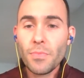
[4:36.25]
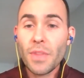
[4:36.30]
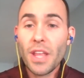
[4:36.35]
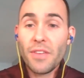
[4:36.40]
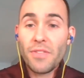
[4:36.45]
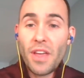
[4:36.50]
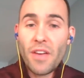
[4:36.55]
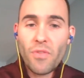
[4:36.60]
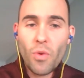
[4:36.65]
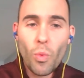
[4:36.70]

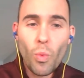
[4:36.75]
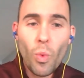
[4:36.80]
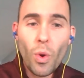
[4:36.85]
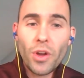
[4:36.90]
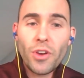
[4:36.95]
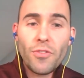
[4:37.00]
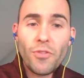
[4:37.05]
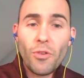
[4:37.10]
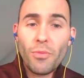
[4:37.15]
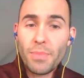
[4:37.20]
If you have a
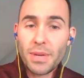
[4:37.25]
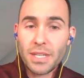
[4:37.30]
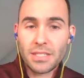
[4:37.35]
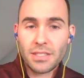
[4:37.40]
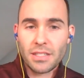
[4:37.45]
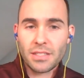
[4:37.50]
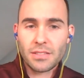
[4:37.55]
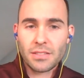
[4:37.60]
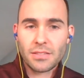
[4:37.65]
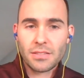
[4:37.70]
wonderful
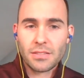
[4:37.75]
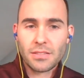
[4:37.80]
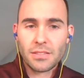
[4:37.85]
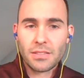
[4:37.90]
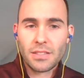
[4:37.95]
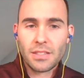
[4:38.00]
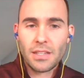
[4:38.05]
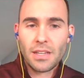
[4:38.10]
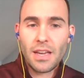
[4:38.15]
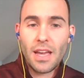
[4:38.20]
business
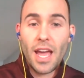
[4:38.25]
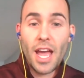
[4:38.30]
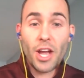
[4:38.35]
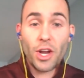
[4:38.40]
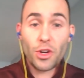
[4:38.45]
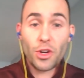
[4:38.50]
and